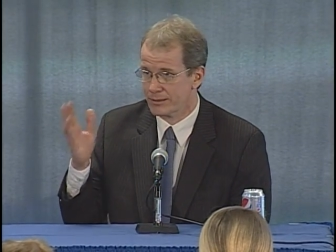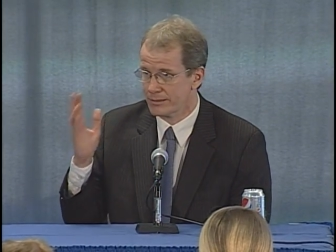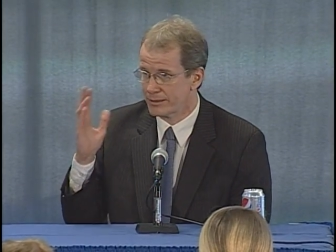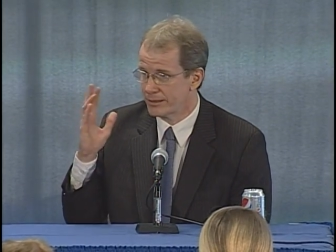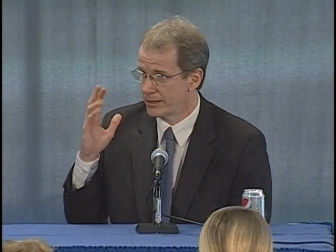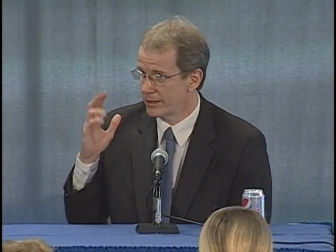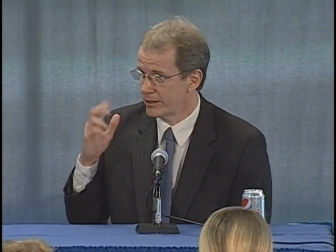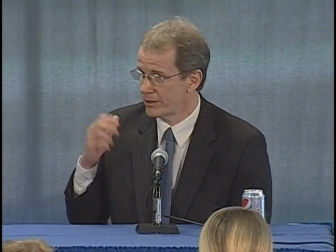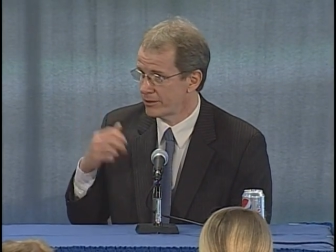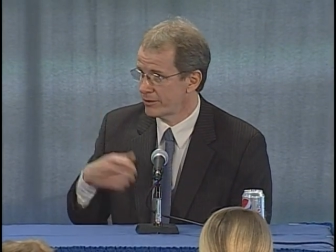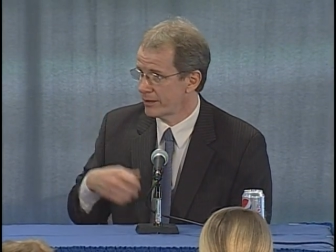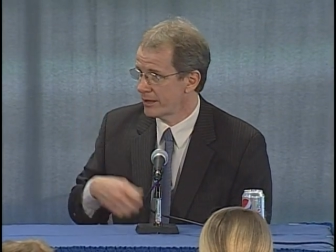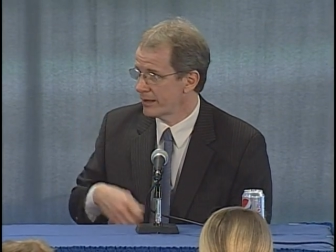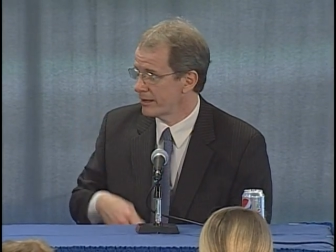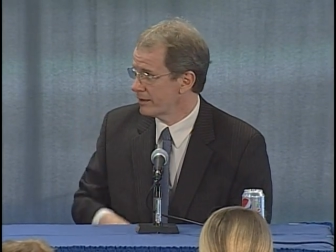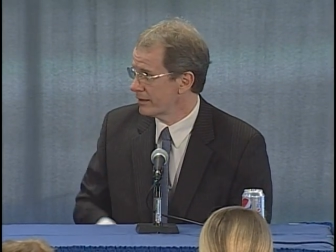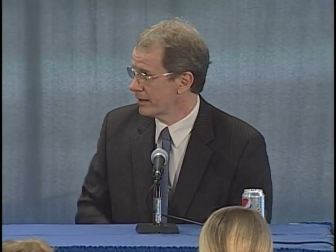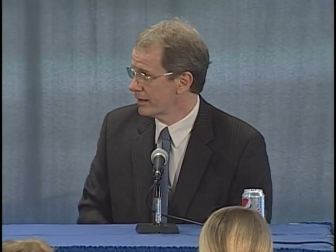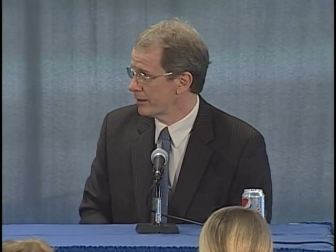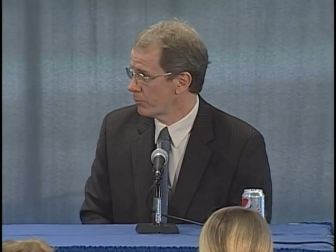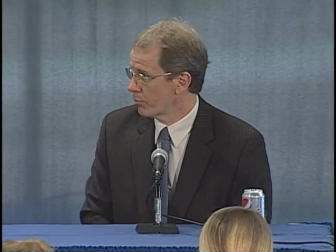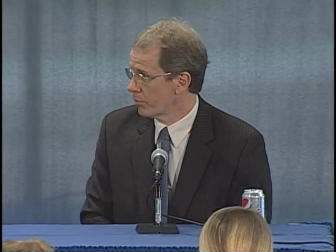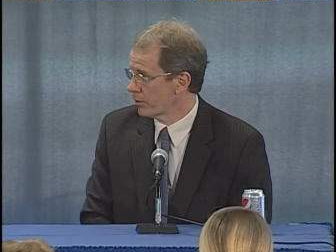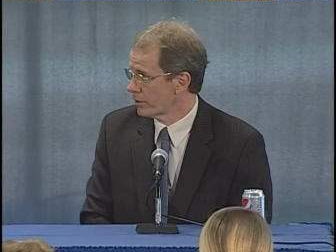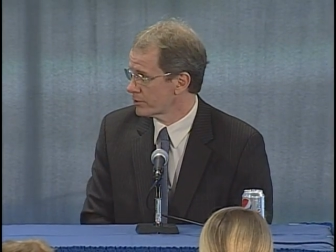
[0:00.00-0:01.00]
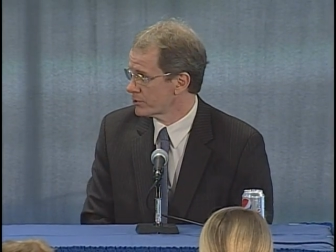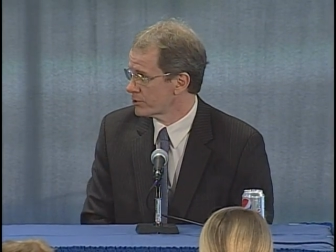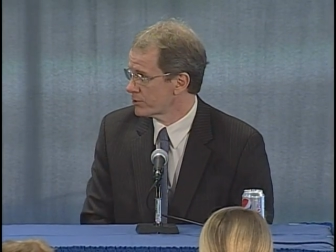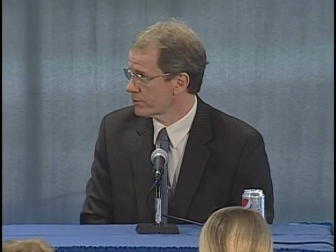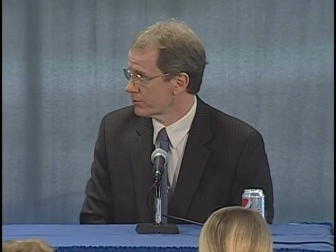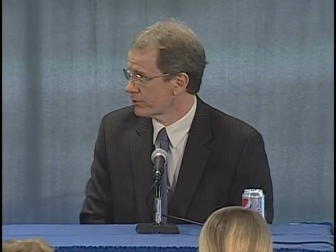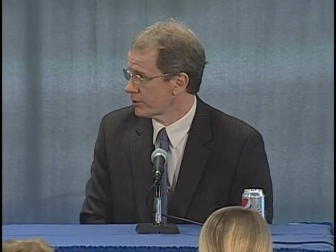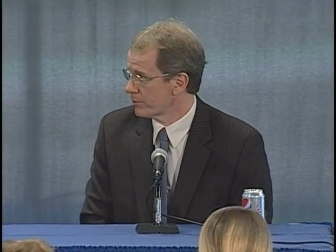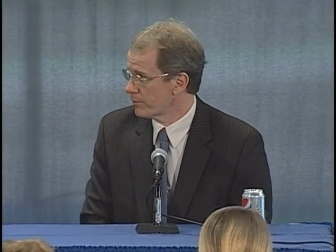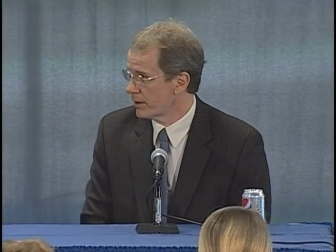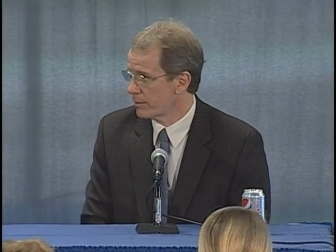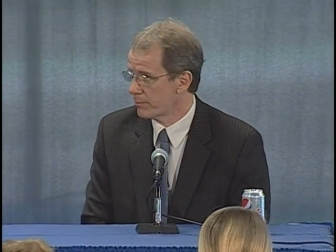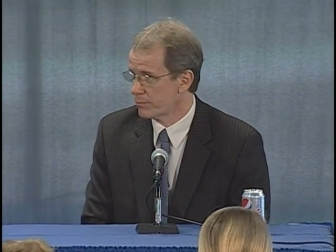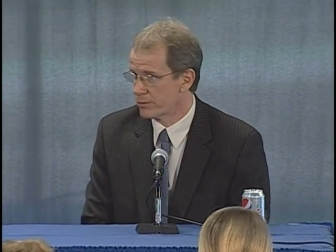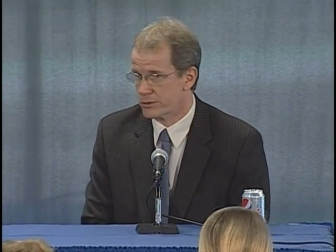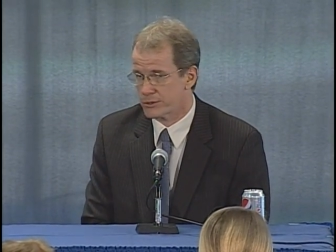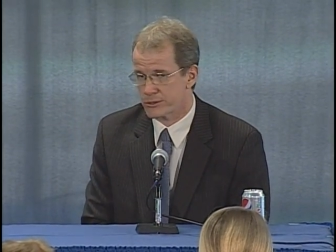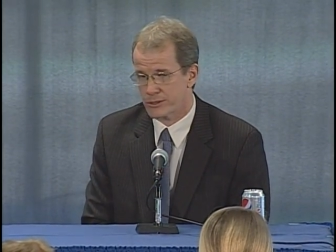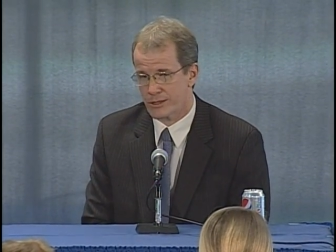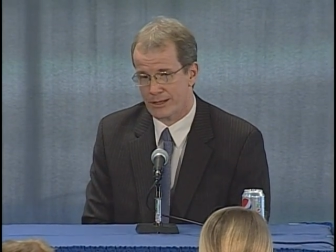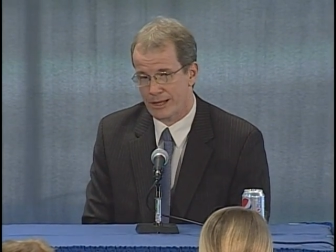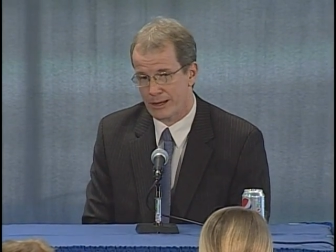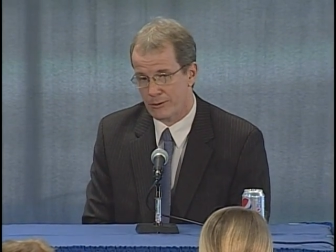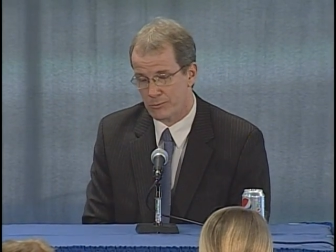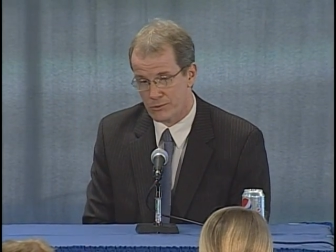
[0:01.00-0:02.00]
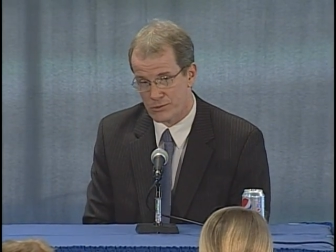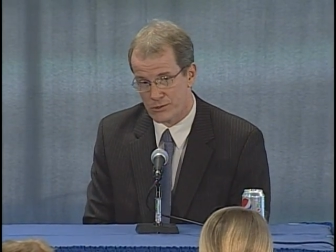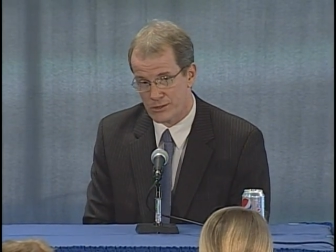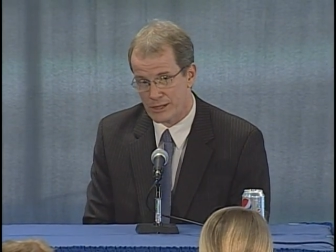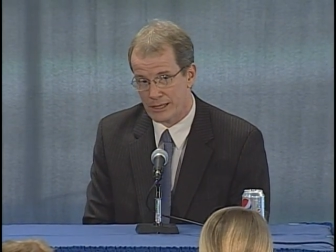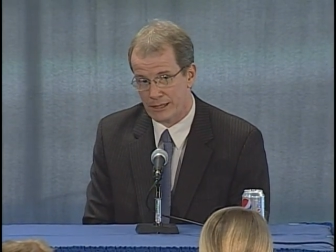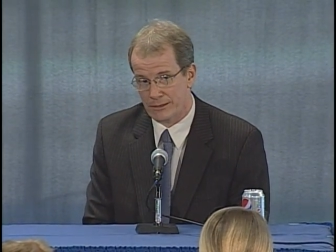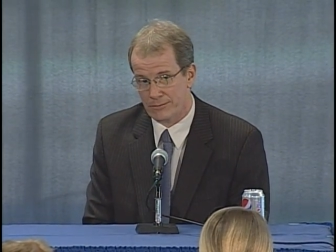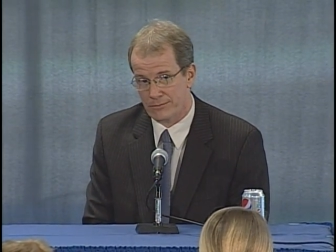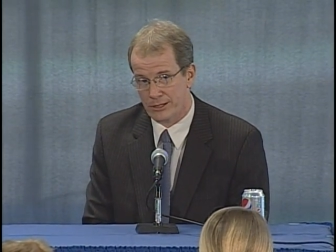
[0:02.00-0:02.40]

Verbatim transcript: you know, and, and one or two of their members, and that was it.